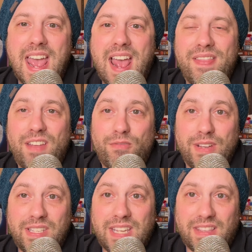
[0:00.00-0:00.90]
and then
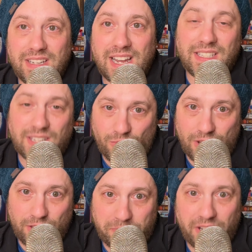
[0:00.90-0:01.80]
reset the dice to
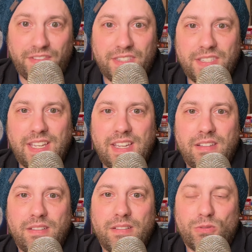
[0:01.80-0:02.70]
what you previously
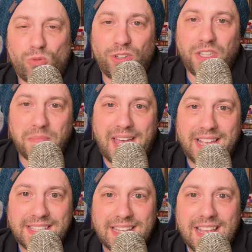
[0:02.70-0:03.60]
rolled them as.